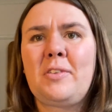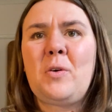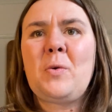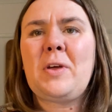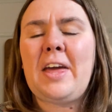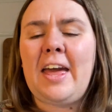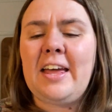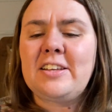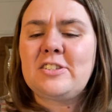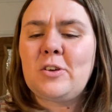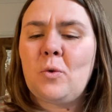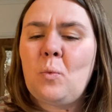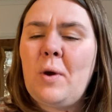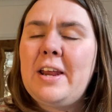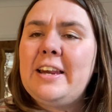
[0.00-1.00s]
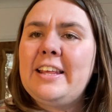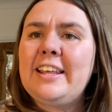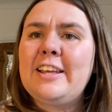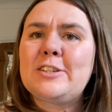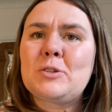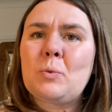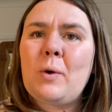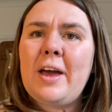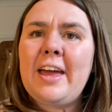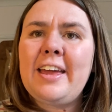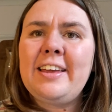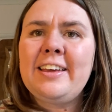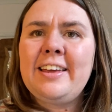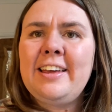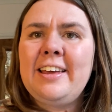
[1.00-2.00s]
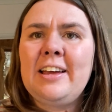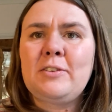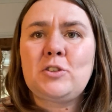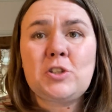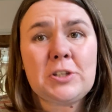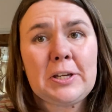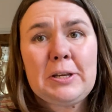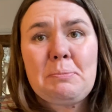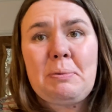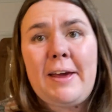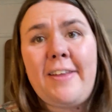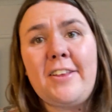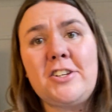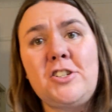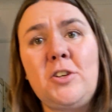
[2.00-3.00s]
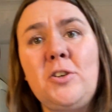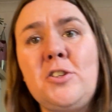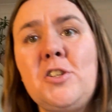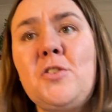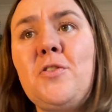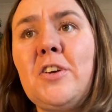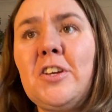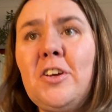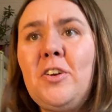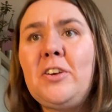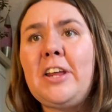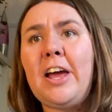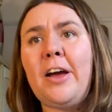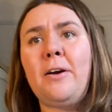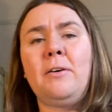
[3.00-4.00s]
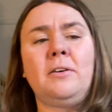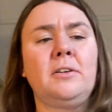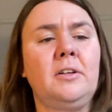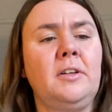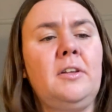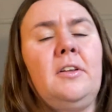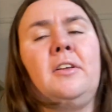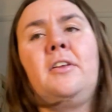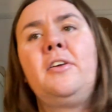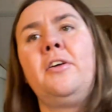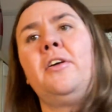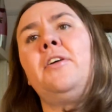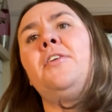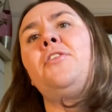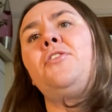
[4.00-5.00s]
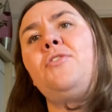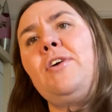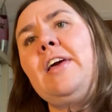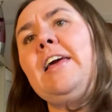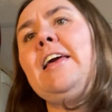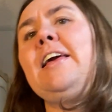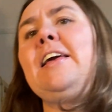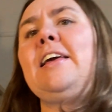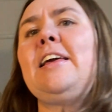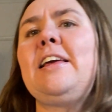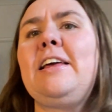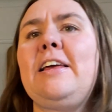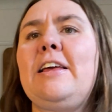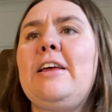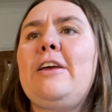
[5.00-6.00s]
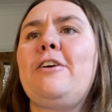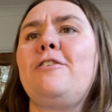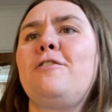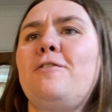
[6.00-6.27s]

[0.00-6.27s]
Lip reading: Okay, so wending its way. I'm just going to play the tune just for you now. 3,